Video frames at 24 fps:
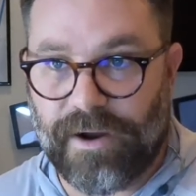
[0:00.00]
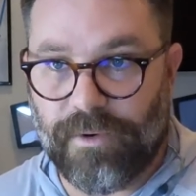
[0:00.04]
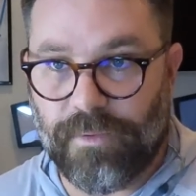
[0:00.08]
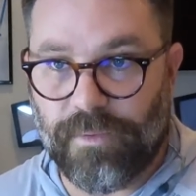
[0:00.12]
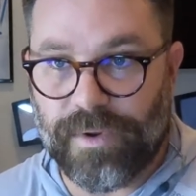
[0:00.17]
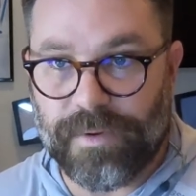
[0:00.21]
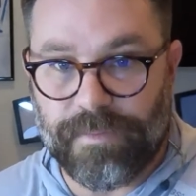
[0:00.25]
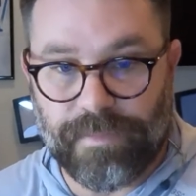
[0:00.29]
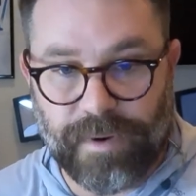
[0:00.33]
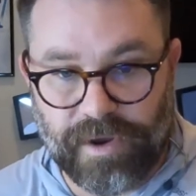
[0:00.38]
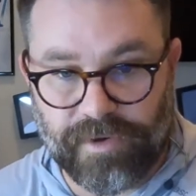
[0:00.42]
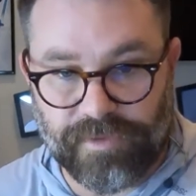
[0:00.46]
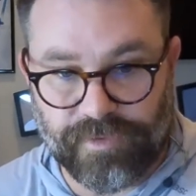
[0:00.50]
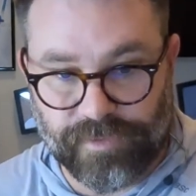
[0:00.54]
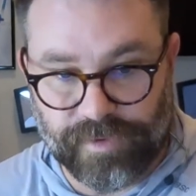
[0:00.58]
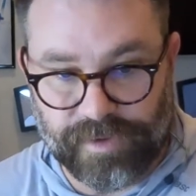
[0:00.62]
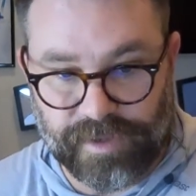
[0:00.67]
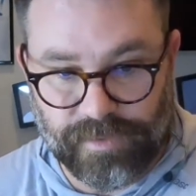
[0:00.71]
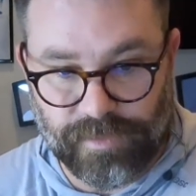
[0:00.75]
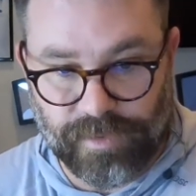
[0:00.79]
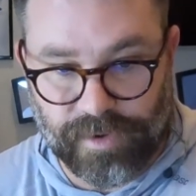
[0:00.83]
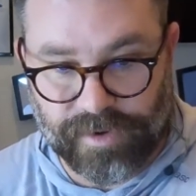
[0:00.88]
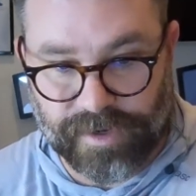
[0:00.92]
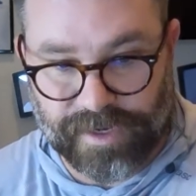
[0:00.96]
we both
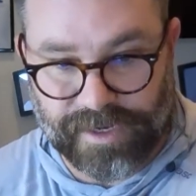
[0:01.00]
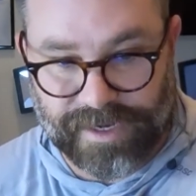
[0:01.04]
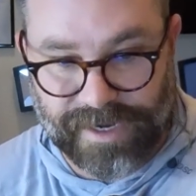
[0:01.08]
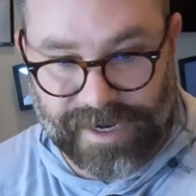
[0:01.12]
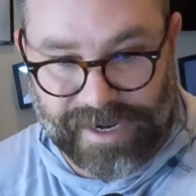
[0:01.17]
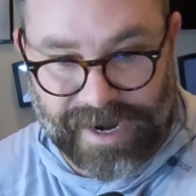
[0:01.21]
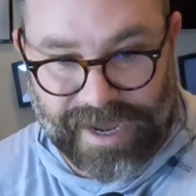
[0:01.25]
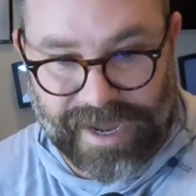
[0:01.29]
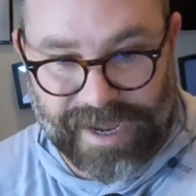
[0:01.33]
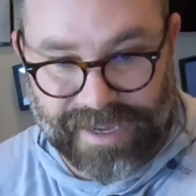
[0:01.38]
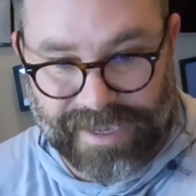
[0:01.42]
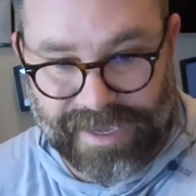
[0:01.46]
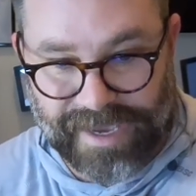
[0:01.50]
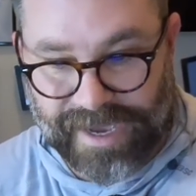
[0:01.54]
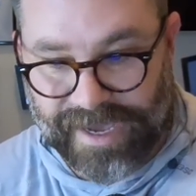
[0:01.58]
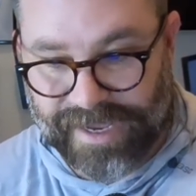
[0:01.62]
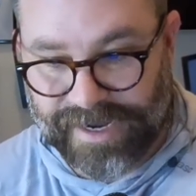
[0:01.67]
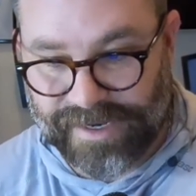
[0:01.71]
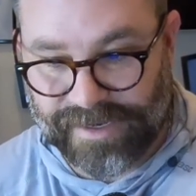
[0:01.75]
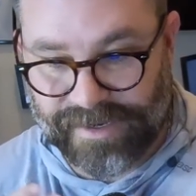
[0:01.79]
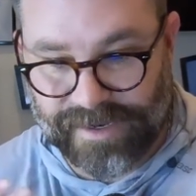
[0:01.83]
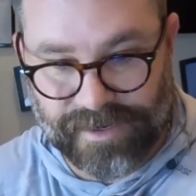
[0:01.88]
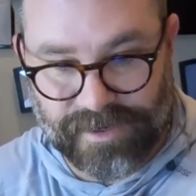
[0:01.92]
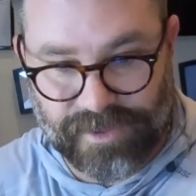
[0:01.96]
really wanted and I got
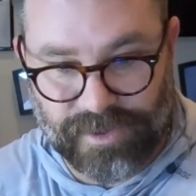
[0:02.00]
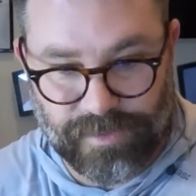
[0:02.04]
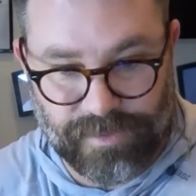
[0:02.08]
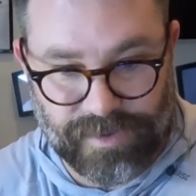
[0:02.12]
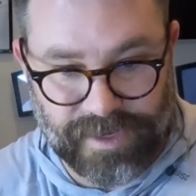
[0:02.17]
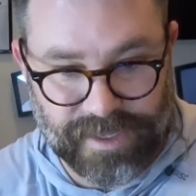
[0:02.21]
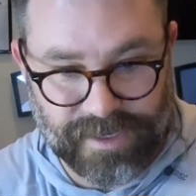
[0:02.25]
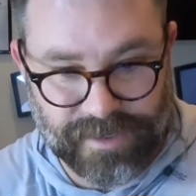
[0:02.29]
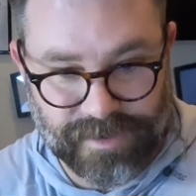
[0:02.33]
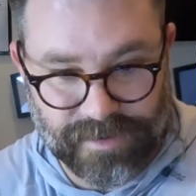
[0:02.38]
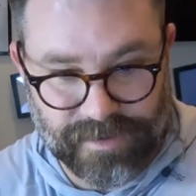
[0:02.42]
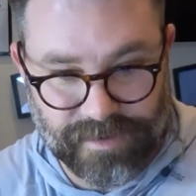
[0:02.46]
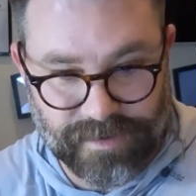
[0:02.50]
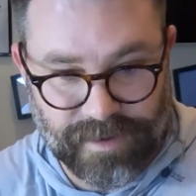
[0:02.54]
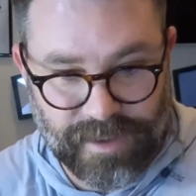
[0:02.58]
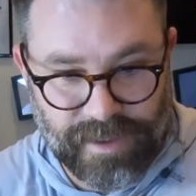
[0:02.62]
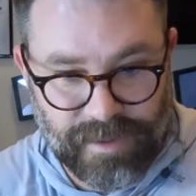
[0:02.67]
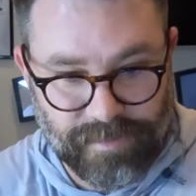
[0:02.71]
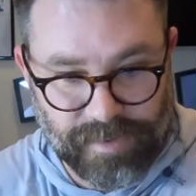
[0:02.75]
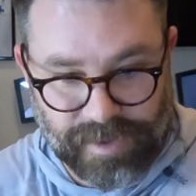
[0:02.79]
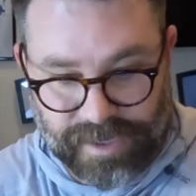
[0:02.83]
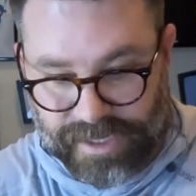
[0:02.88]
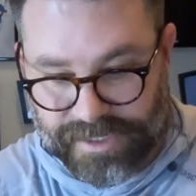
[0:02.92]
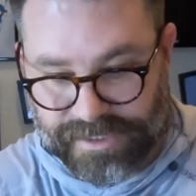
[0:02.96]
it and you didn't,
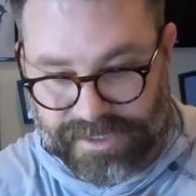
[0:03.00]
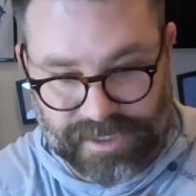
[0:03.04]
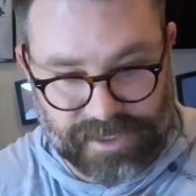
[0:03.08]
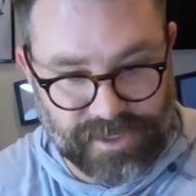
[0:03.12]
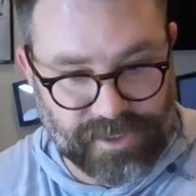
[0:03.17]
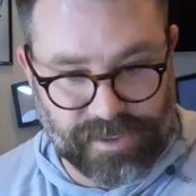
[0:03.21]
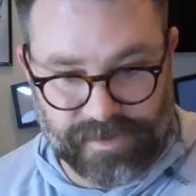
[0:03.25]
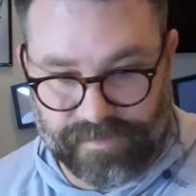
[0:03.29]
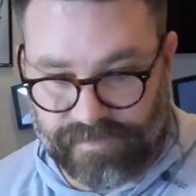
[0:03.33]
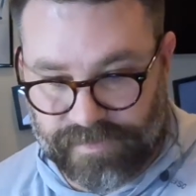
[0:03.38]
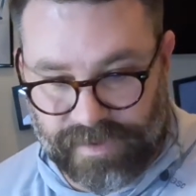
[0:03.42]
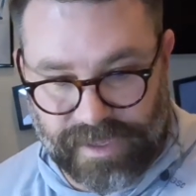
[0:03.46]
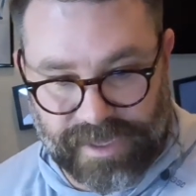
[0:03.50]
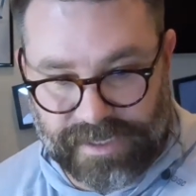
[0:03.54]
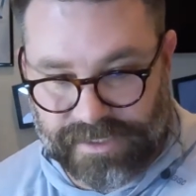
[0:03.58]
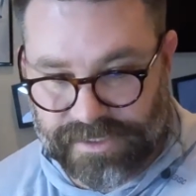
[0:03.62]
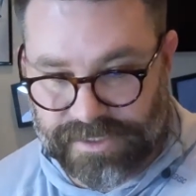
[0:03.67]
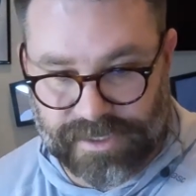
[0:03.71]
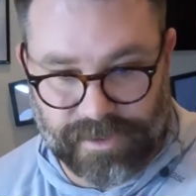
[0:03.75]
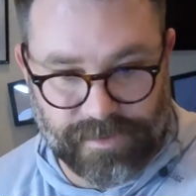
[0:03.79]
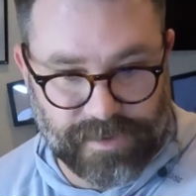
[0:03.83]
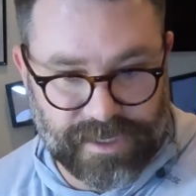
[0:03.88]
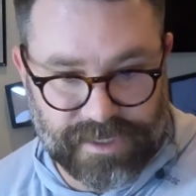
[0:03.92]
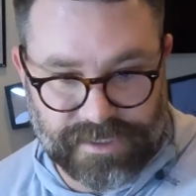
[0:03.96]
because it could have
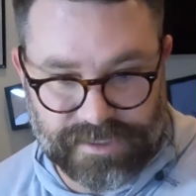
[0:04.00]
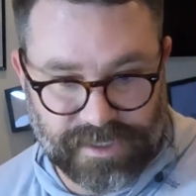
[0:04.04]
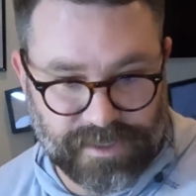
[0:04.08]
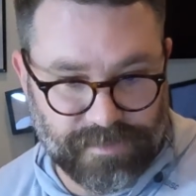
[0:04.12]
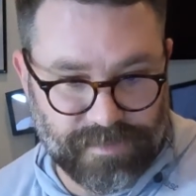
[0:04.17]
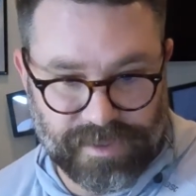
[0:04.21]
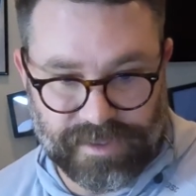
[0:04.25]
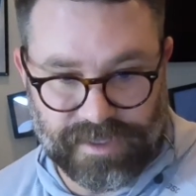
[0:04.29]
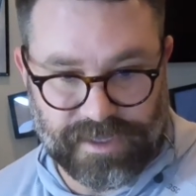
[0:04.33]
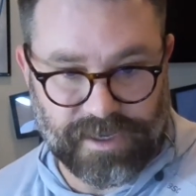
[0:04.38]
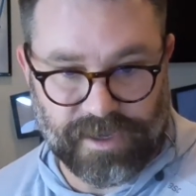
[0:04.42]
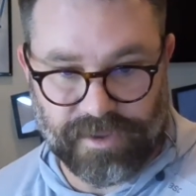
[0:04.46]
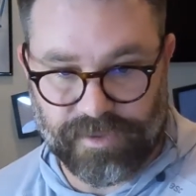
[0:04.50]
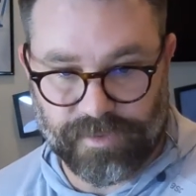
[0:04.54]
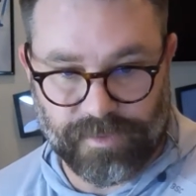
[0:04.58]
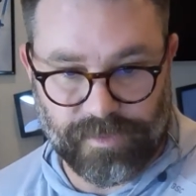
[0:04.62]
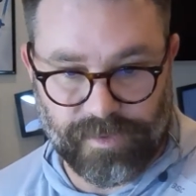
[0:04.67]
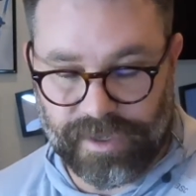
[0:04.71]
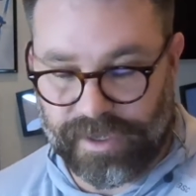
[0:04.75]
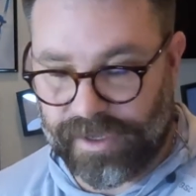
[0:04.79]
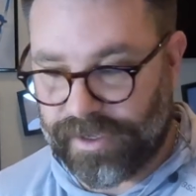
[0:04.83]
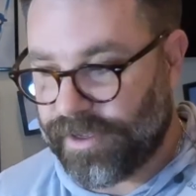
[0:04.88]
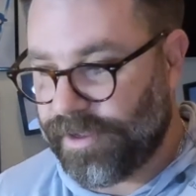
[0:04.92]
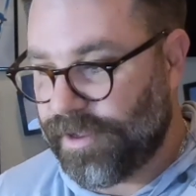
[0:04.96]
so easily been the other
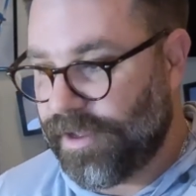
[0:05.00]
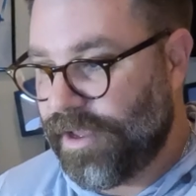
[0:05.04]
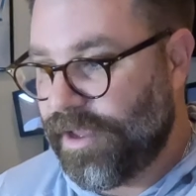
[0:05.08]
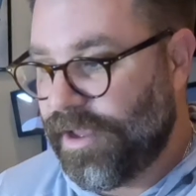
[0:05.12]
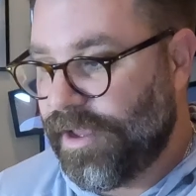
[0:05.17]
way.